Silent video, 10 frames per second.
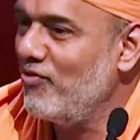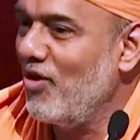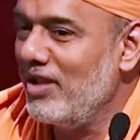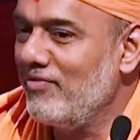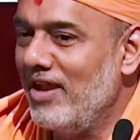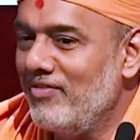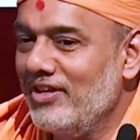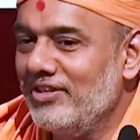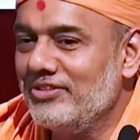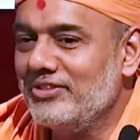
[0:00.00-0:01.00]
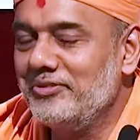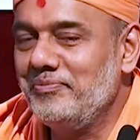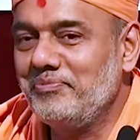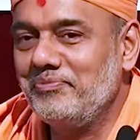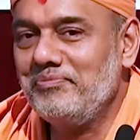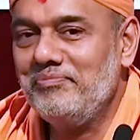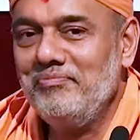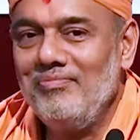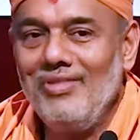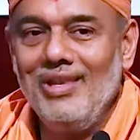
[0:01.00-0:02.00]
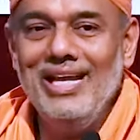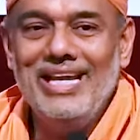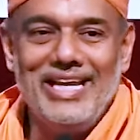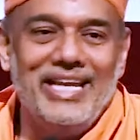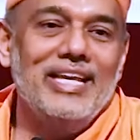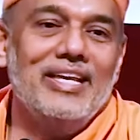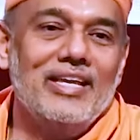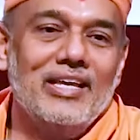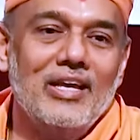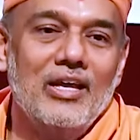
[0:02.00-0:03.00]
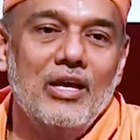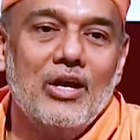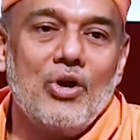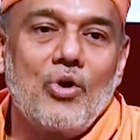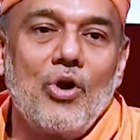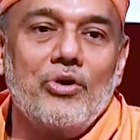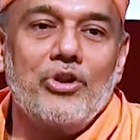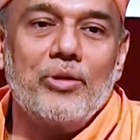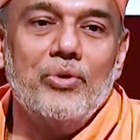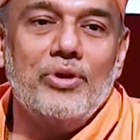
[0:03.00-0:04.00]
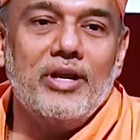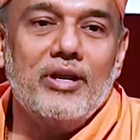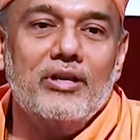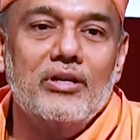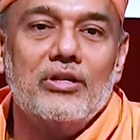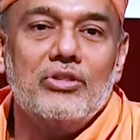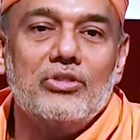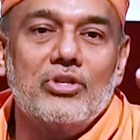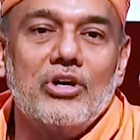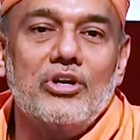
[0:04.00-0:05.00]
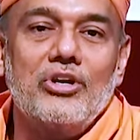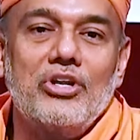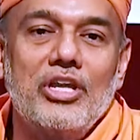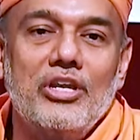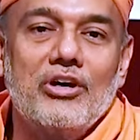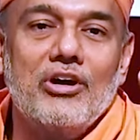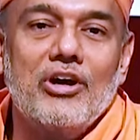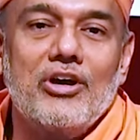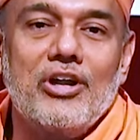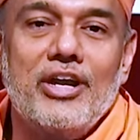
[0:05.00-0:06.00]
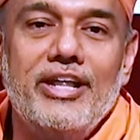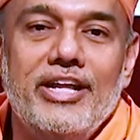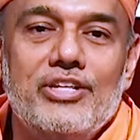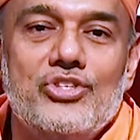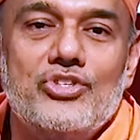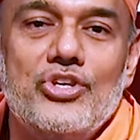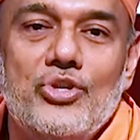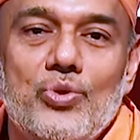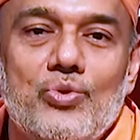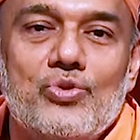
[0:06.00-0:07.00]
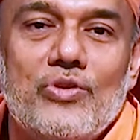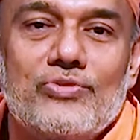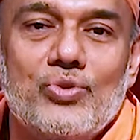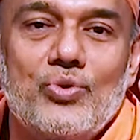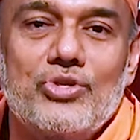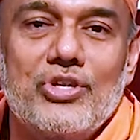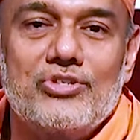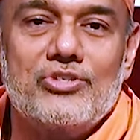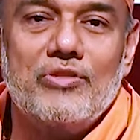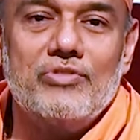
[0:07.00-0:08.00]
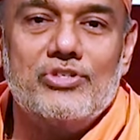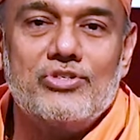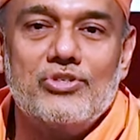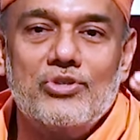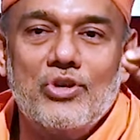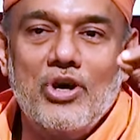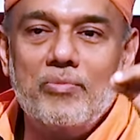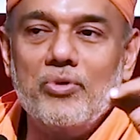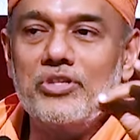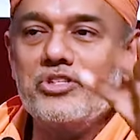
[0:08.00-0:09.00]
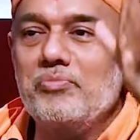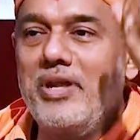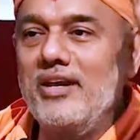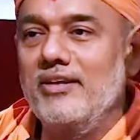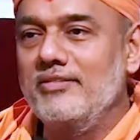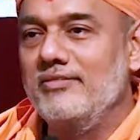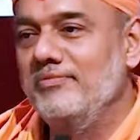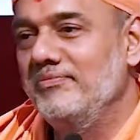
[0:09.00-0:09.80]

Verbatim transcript: of 45 years, he contributed 1300 institutes of social service upon this planet.